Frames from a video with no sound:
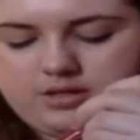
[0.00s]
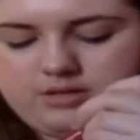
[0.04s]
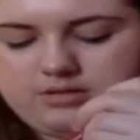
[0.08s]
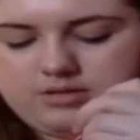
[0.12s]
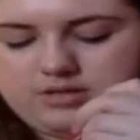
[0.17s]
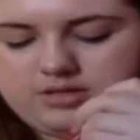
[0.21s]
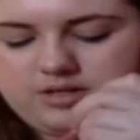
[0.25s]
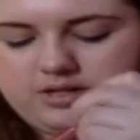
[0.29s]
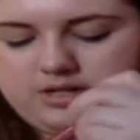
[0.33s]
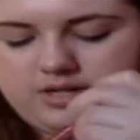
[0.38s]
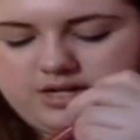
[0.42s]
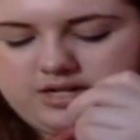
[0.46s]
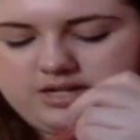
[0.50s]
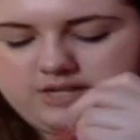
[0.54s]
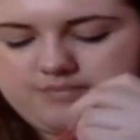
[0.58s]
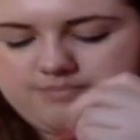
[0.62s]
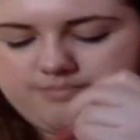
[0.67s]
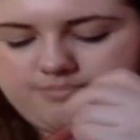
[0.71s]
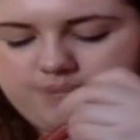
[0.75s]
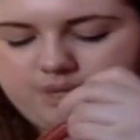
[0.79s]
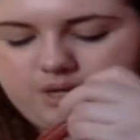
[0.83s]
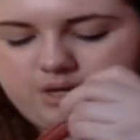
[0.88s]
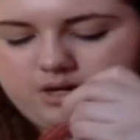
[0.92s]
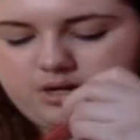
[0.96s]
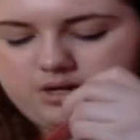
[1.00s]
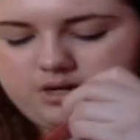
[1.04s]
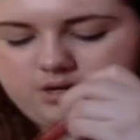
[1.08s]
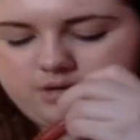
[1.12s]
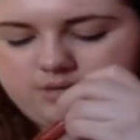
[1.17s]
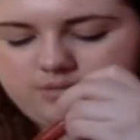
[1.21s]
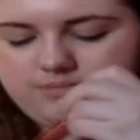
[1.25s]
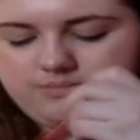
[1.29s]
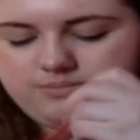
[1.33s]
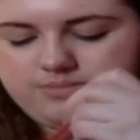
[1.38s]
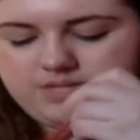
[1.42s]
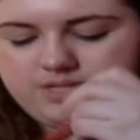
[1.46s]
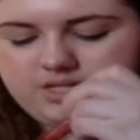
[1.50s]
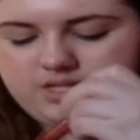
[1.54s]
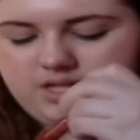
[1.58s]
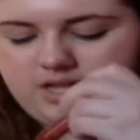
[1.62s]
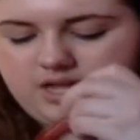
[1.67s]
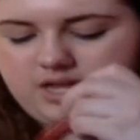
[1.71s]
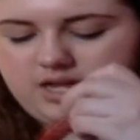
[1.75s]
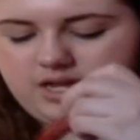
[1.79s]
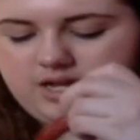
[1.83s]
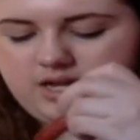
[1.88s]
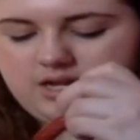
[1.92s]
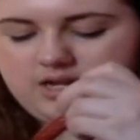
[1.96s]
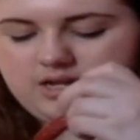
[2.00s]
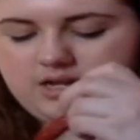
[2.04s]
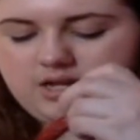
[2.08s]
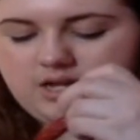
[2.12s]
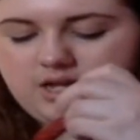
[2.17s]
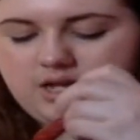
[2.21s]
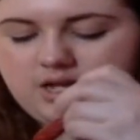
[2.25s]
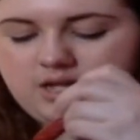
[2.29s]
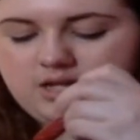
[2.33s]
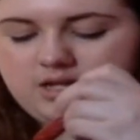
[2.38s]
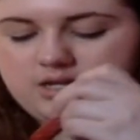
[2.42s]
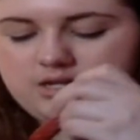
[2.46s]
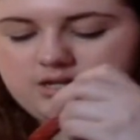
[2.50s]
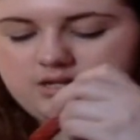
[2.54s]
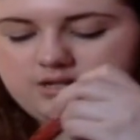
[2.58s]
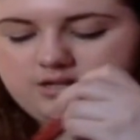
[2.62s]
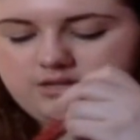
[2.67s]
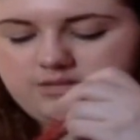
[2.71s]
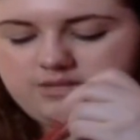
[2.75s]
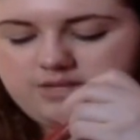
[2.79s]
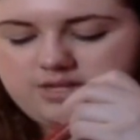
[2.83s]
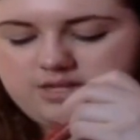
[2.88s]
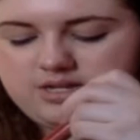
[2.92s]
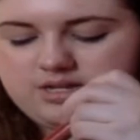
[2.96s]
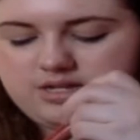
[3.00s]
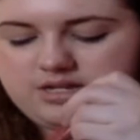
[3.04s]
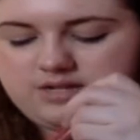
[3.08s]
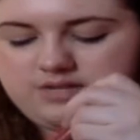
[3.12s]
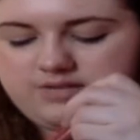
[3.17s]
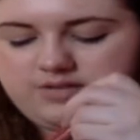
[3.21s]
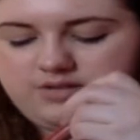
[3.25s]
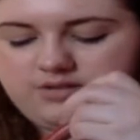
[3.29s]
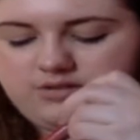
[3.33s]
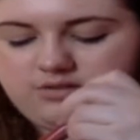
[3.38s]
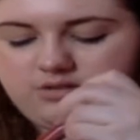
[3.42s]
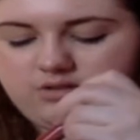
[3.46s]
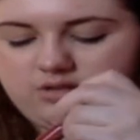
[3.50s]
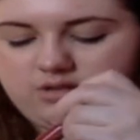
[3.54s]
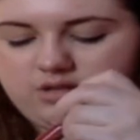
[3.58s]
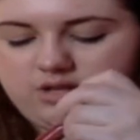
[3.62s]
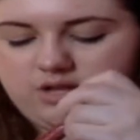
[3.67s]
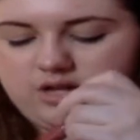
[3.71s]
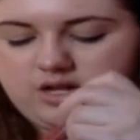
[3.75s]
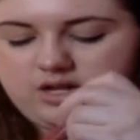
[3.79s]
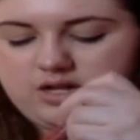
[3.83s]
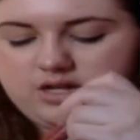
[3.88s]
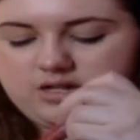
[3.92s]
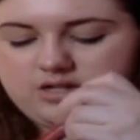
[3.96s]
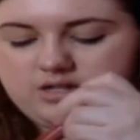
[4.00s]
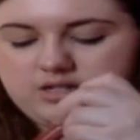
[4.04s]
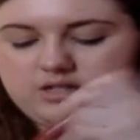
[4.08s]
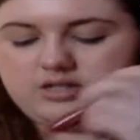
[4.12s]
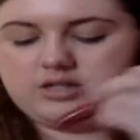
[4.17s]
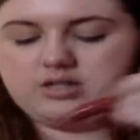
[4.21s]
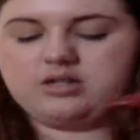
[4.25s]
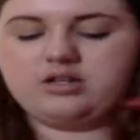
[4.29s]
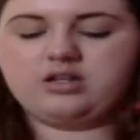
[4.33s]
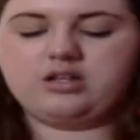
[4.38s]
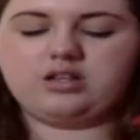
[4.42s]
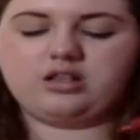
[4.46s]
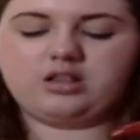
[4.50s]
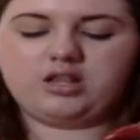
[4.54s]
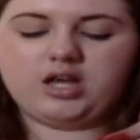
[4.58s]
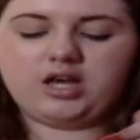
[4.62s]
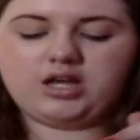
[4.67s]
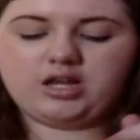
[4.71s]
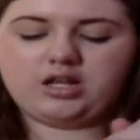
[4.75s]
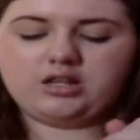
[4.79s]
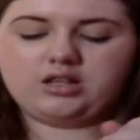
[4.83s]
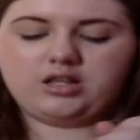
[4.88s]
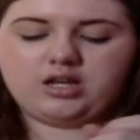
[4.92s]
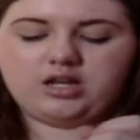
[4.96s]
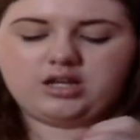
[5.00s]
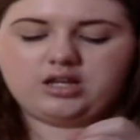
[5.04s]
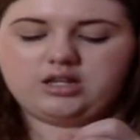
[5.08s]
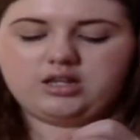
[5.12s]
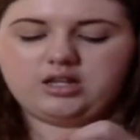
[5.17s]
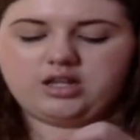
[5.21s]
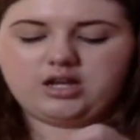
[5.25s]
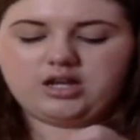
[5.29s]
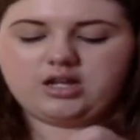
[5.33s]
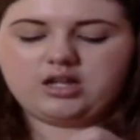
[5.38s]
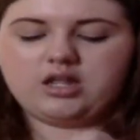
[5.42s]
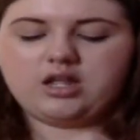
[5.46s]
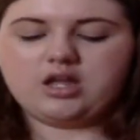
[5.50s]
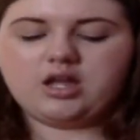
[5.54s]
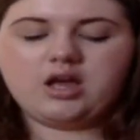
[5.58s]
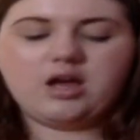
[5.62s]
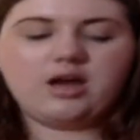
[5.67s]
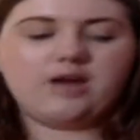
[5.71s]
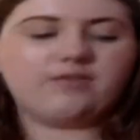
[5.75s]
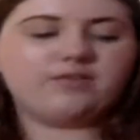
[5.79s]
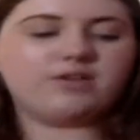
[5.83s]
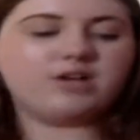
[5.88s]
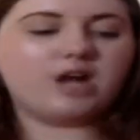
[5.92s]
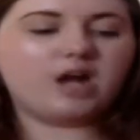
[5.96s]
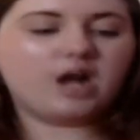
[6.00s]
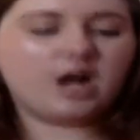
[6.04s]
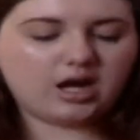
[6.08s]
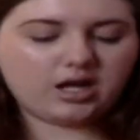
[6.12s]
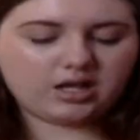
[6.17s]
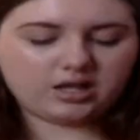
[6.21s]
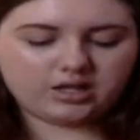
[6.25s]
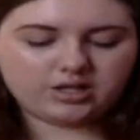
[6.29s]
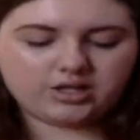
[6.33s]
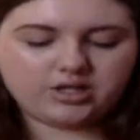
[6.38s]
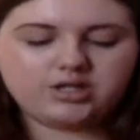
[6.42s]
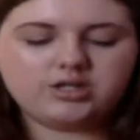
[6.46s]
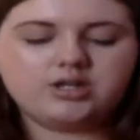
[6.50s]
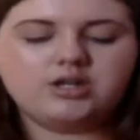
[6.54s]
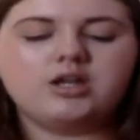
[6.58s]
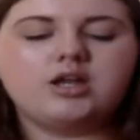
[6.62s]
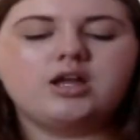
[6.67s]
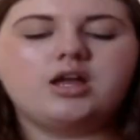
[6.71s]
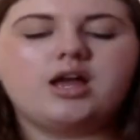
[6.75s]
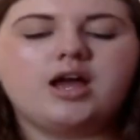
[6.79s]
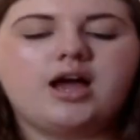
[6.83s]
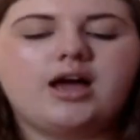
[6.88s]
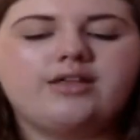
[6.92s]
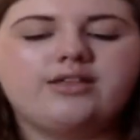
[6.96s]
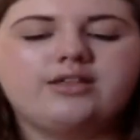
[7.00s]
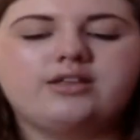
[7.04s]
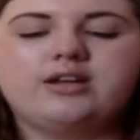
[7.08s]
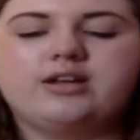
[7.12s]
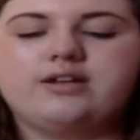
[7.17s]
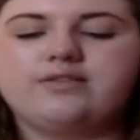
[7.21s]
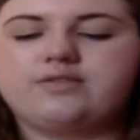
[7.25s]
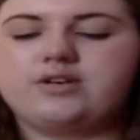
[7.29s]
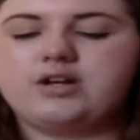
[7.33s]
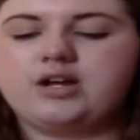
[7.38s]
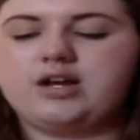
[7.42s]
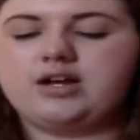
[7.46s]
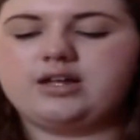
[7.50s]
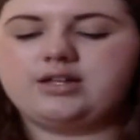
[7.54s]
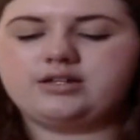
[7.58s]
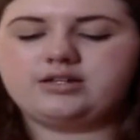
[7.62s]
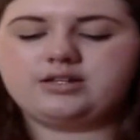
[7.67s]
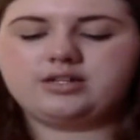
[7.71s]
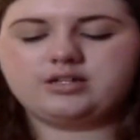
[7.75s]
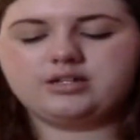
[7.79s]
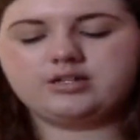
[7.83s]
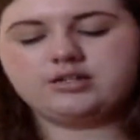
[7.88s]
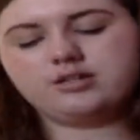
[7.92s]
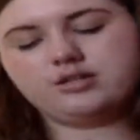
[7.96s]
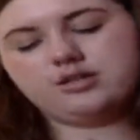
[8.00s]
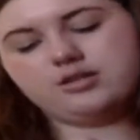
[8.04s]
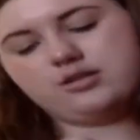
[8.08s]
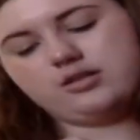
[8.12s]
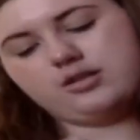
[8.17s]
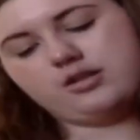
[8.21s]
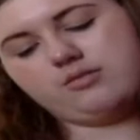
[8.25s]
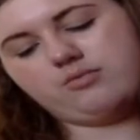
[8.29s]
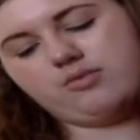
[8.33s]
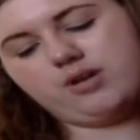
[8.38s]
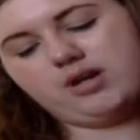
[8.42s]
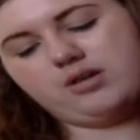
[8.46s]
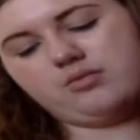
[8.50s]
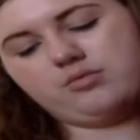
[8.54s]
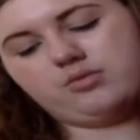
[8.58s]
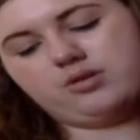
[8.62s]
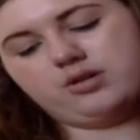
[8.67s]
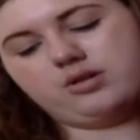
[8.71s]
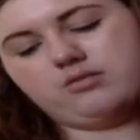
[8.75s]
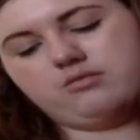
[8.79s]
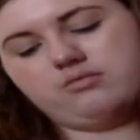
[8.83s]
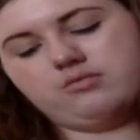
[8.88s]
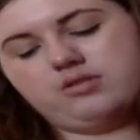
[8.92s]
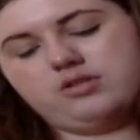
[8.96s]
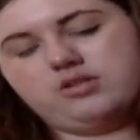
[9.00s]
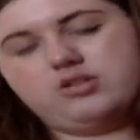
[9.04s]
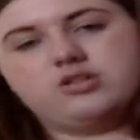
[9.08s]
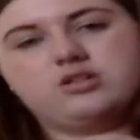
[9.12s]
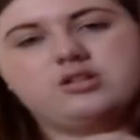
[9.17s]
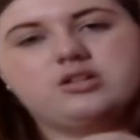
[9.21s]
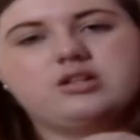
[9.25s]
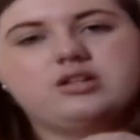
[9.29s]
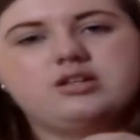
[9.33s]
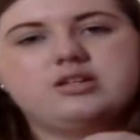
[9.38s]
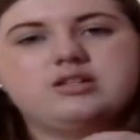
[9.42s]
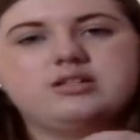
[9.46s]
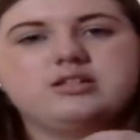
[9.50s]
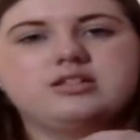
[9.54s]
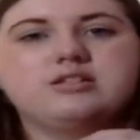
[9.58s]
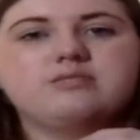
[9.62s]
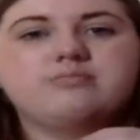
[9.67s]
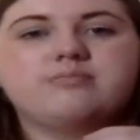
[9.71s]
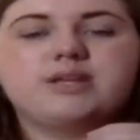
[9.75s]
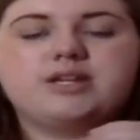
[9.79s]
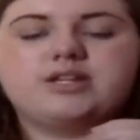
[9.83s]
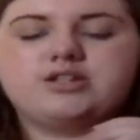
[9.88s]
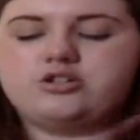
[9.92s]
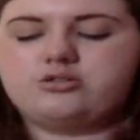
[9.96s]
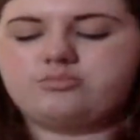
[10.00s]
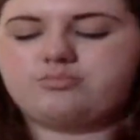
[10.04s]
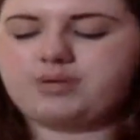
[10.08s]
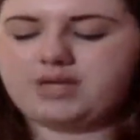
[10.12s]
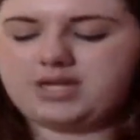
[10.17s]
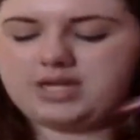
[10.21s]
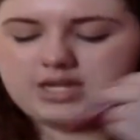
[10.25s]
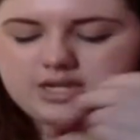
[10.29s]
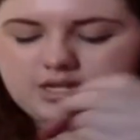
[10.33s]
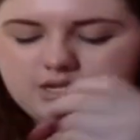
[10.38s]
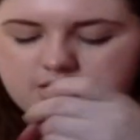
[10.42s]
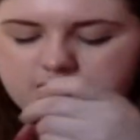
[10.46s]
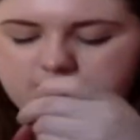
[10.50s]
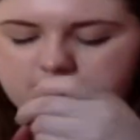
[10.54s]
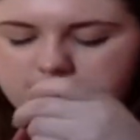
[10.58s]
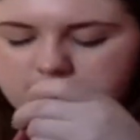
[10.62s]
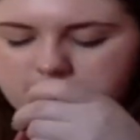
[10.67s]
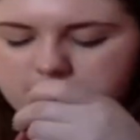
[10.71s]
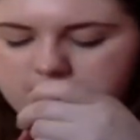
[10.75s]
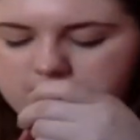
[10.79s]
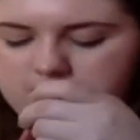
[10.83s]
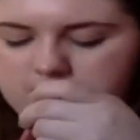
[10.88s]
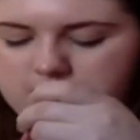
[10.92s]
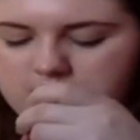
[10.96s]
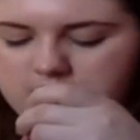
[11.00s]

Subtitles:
So it's a nice balm stain. To me, it gives you a lot of color. And then I've got the red one, which is Meiji Pink.